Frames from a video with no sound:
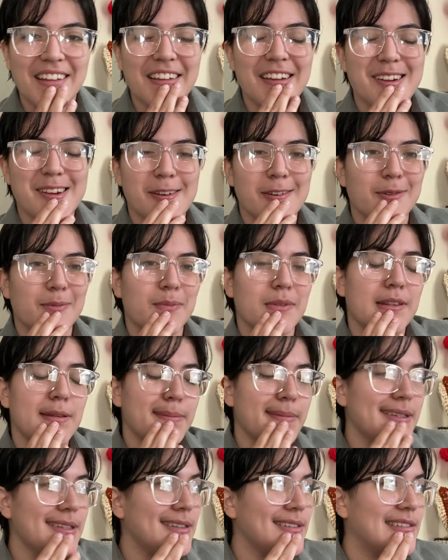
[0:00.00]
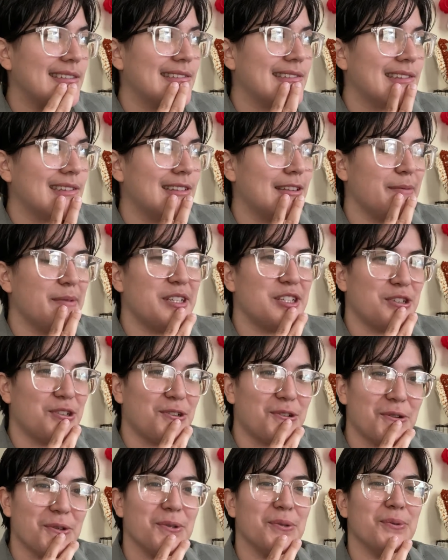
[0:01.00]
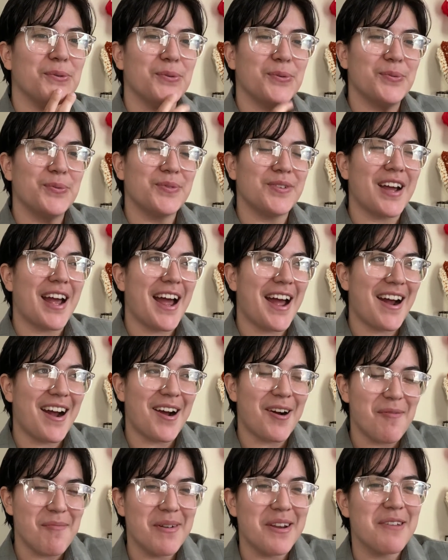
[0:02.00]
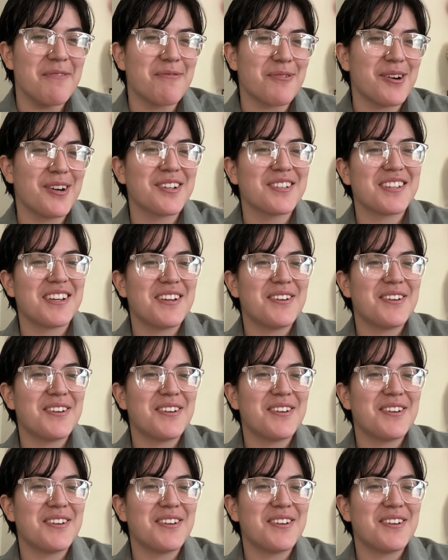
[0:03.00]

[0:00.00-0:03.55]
let me just show you how many frogs I